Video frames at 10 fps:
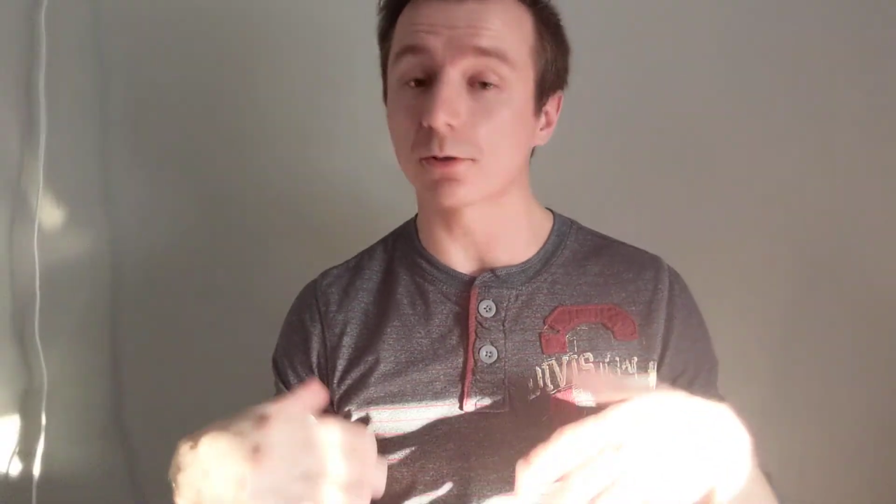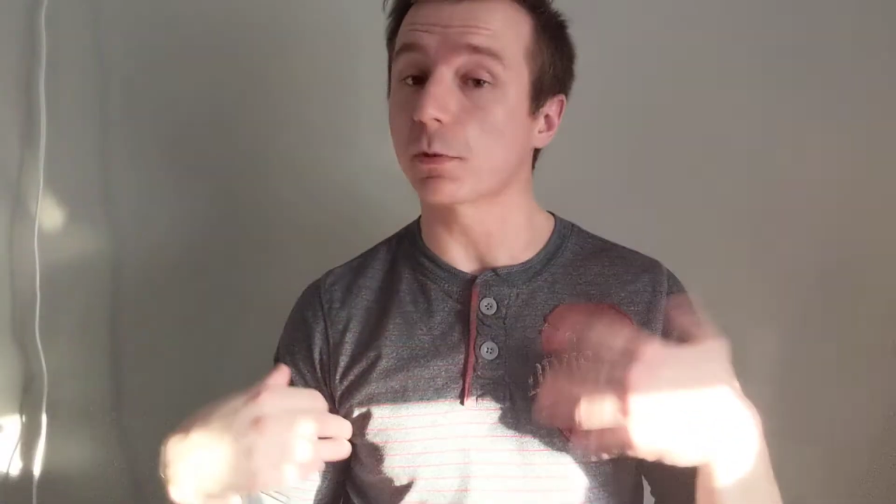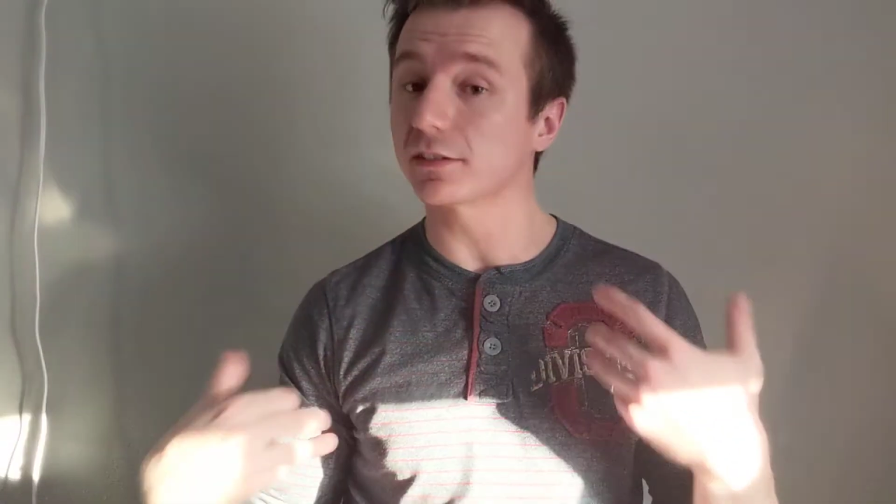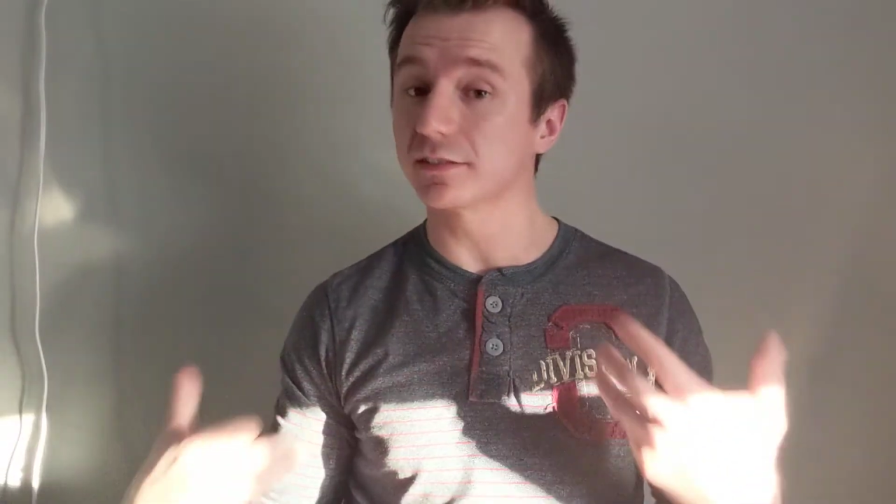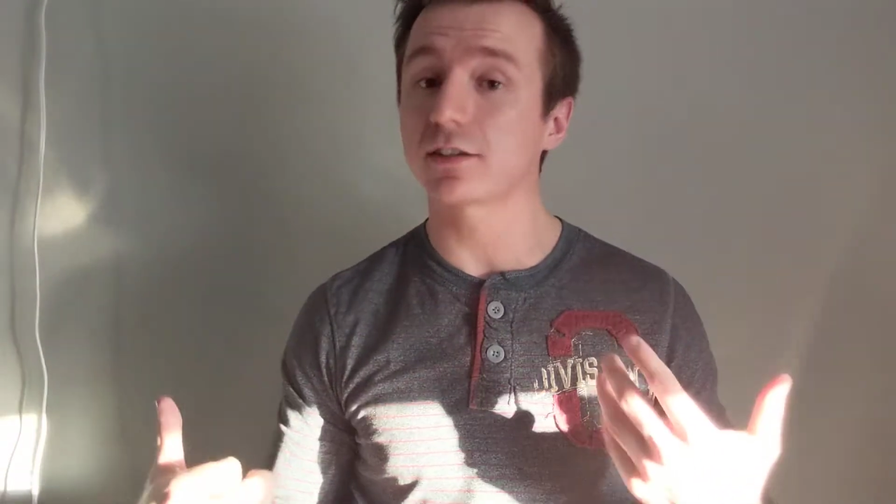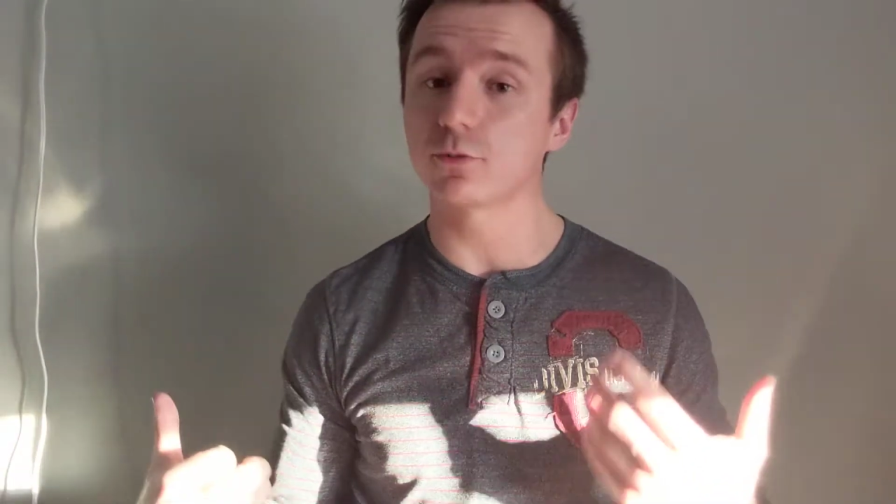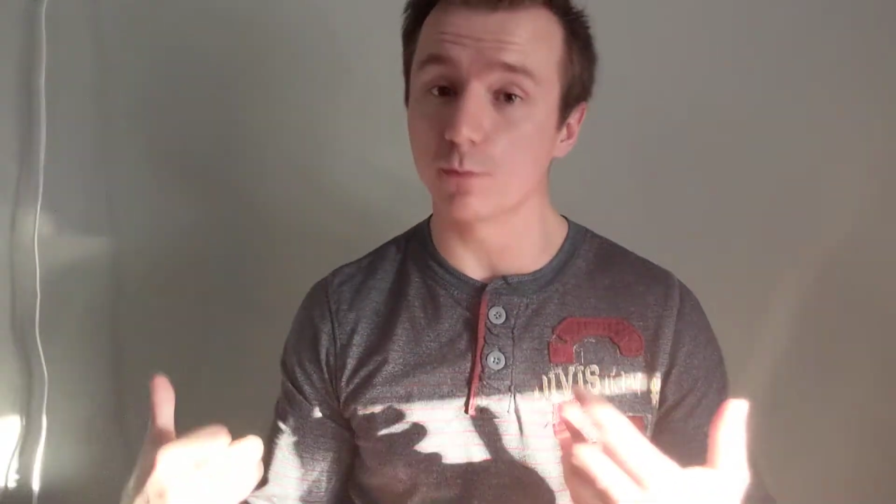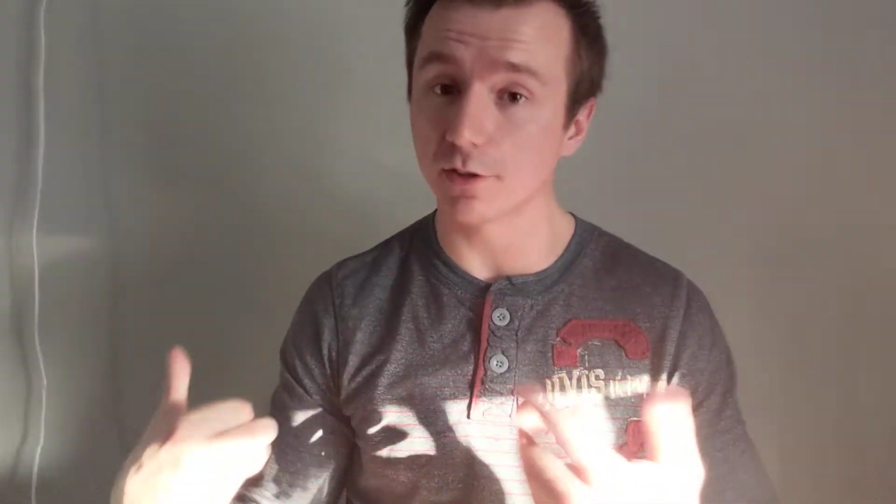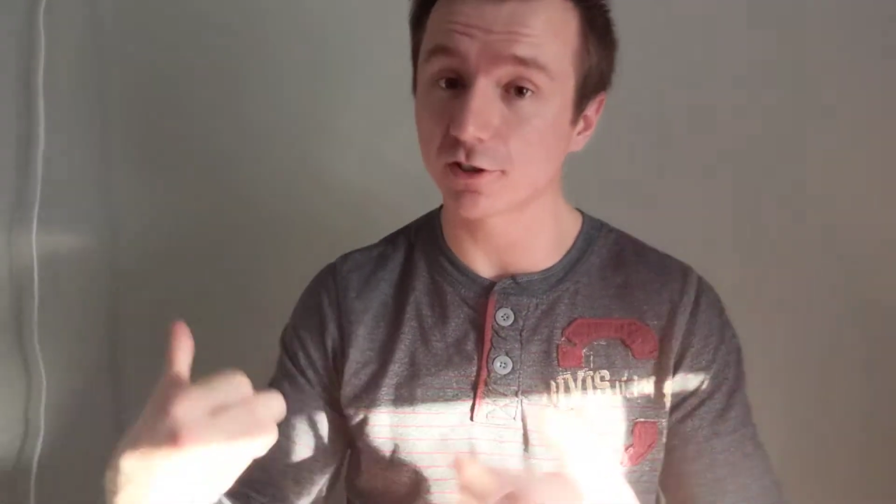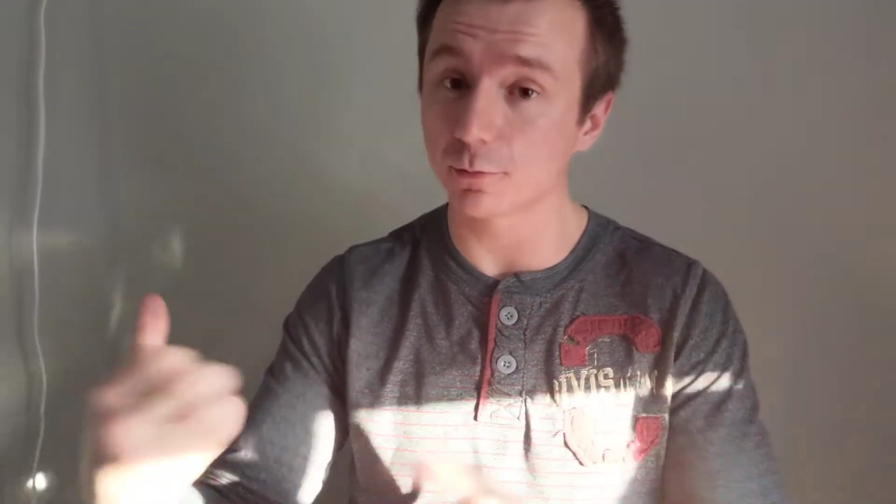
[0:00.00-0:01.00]
so it might take
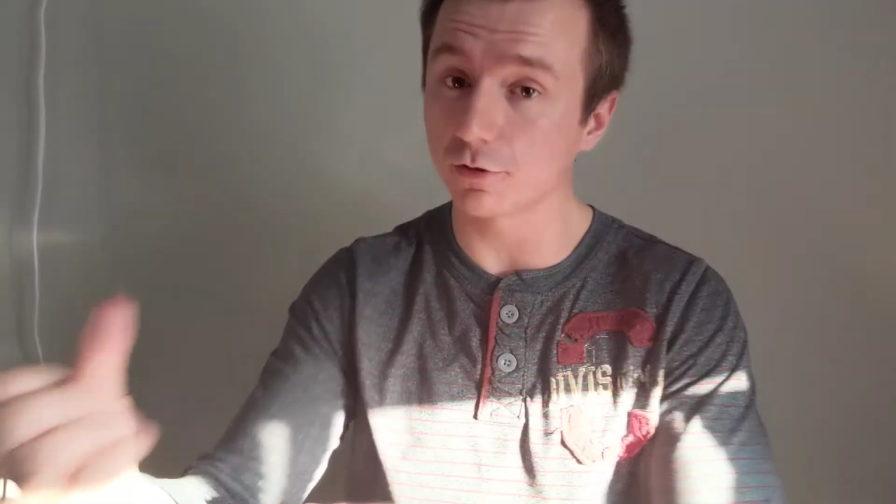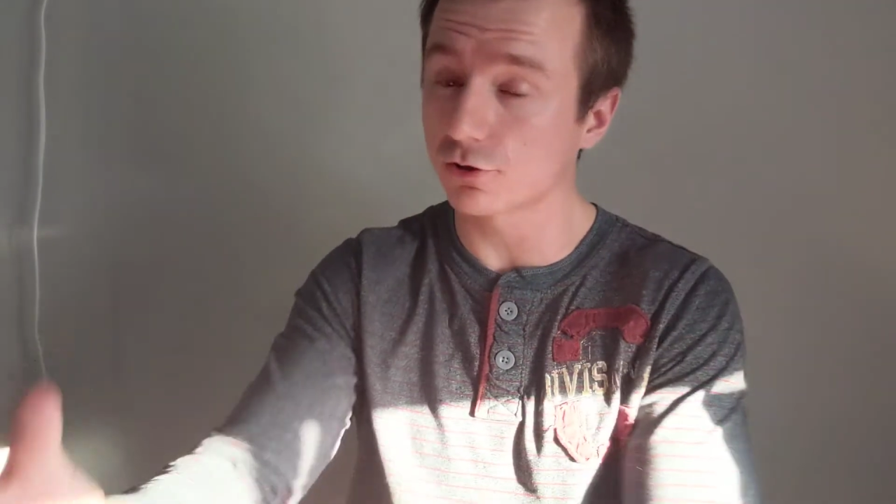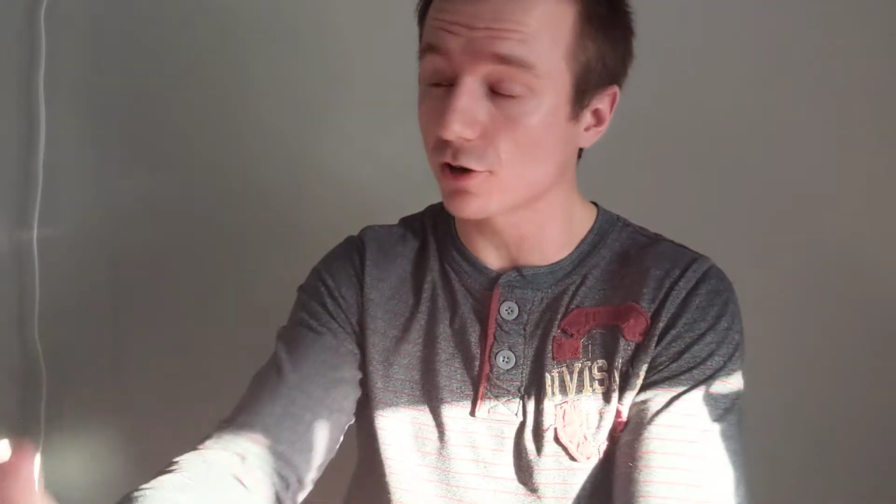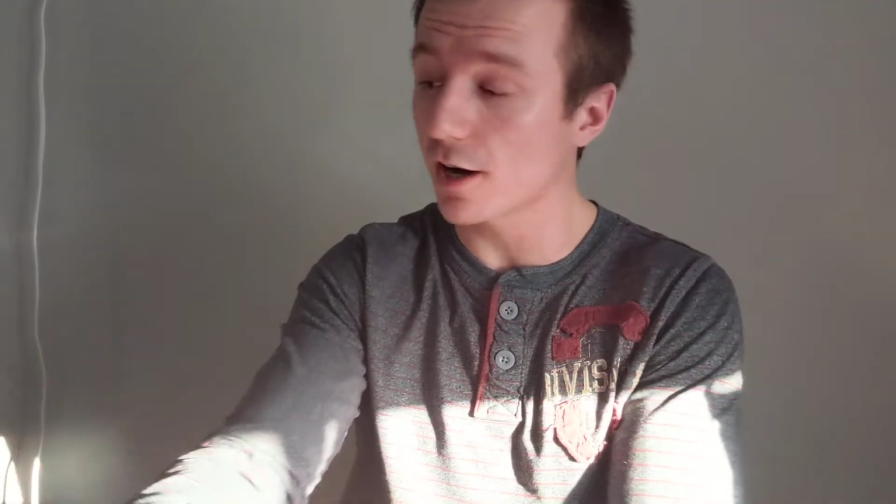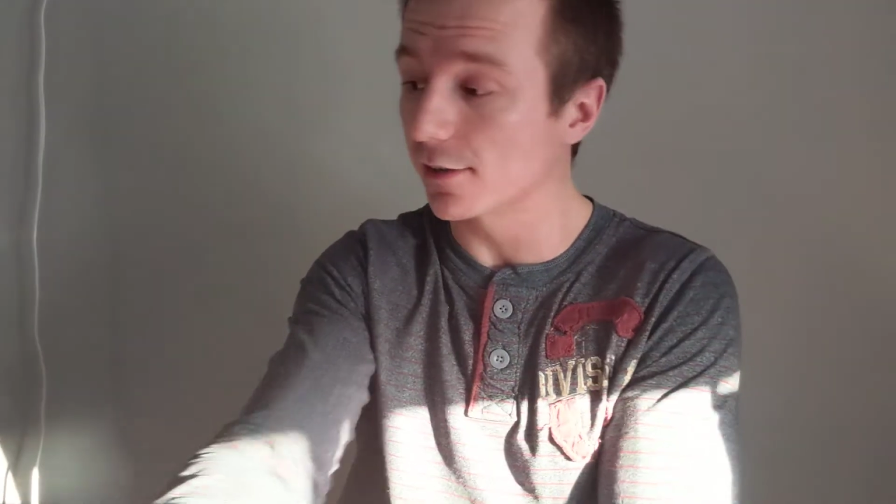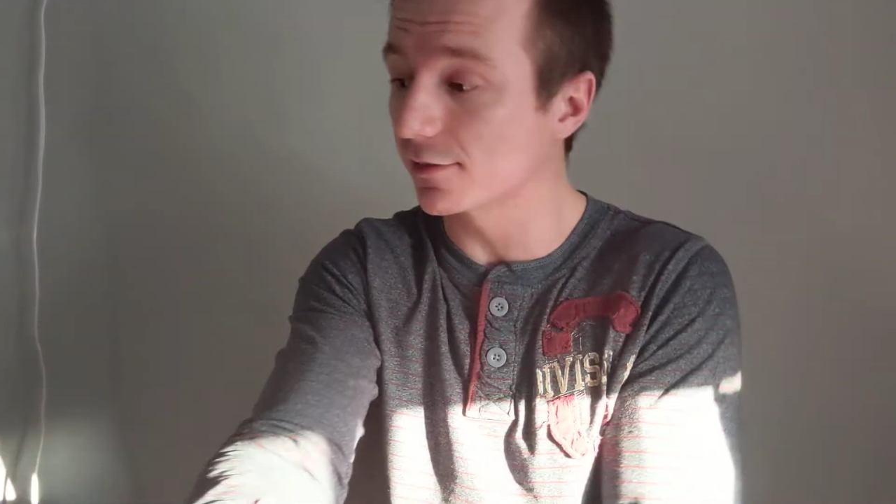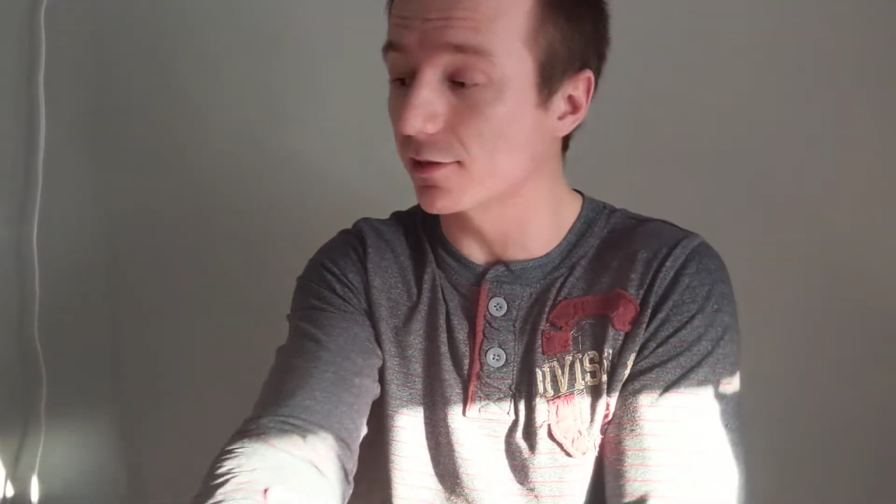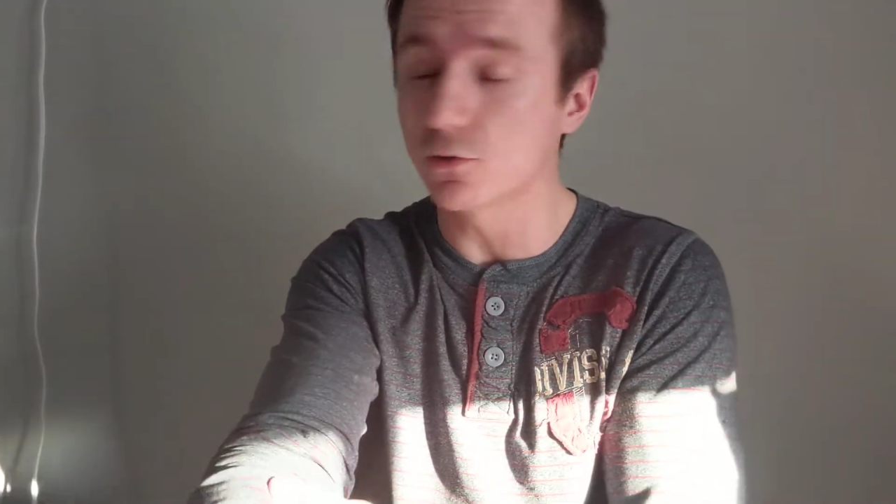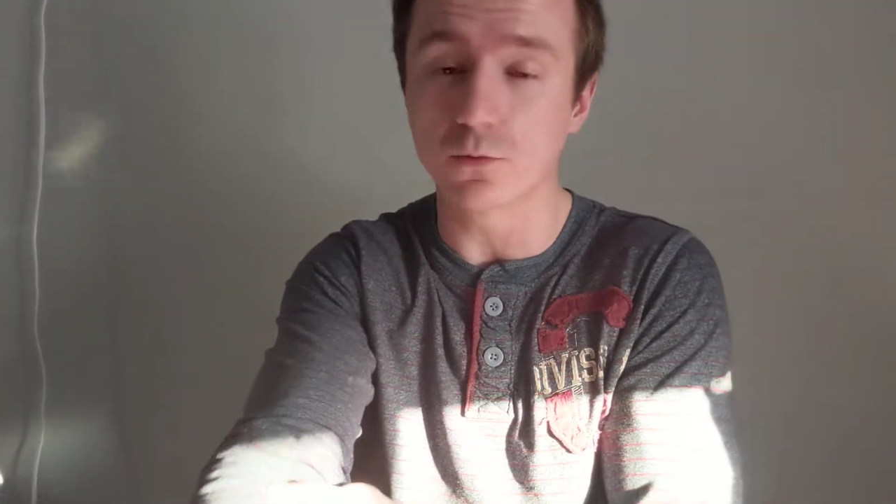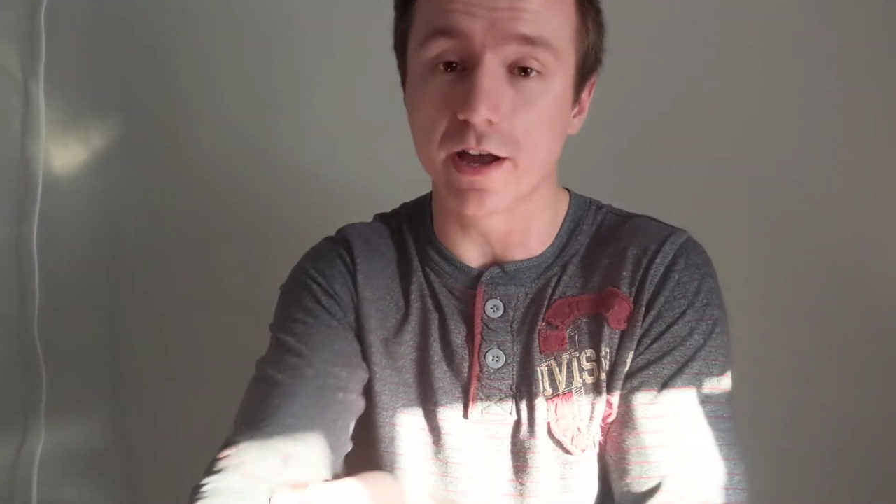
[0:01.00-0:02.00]
you multiple tries
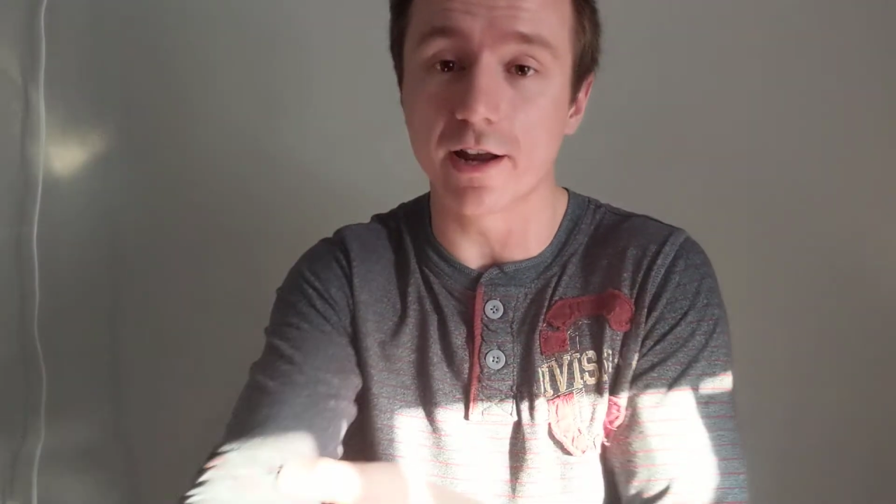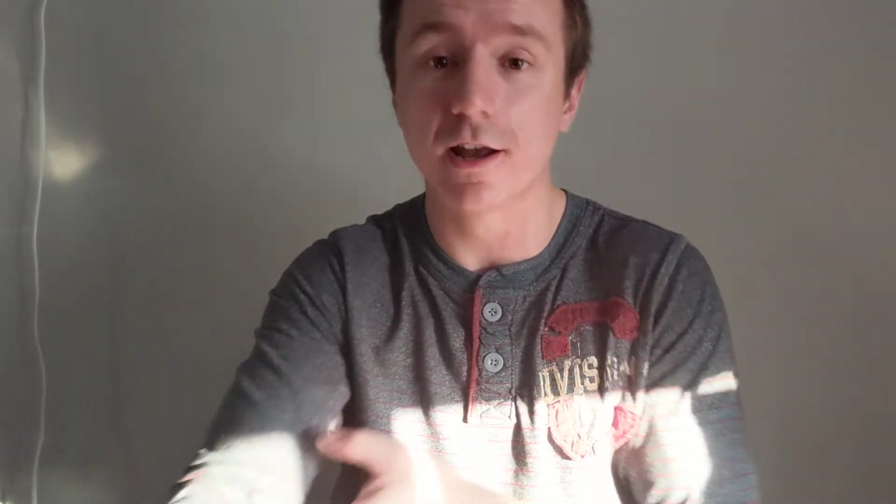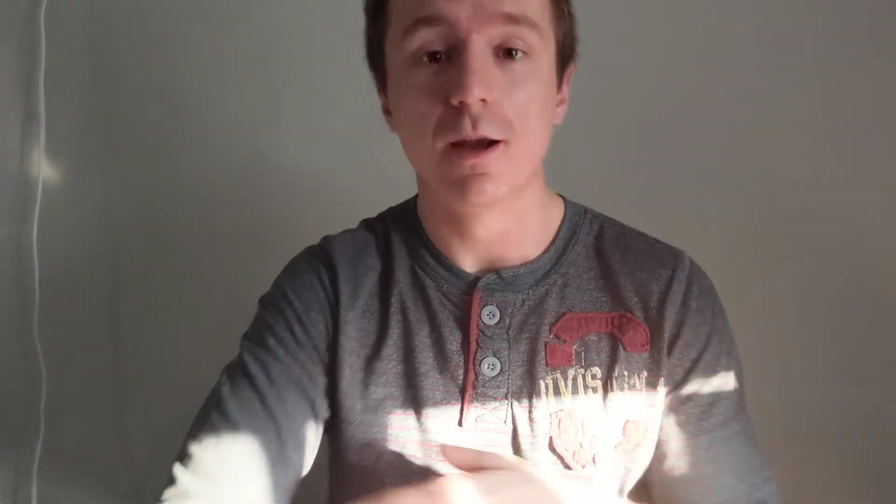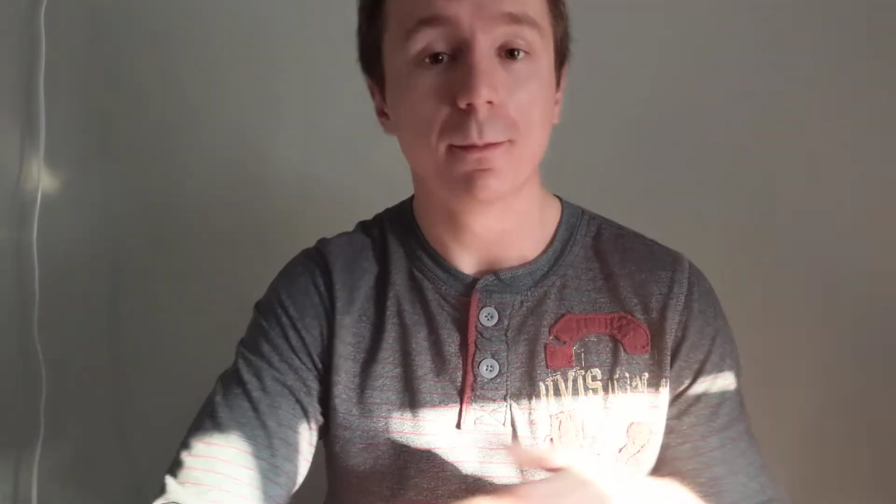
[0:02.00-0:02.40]
to do that.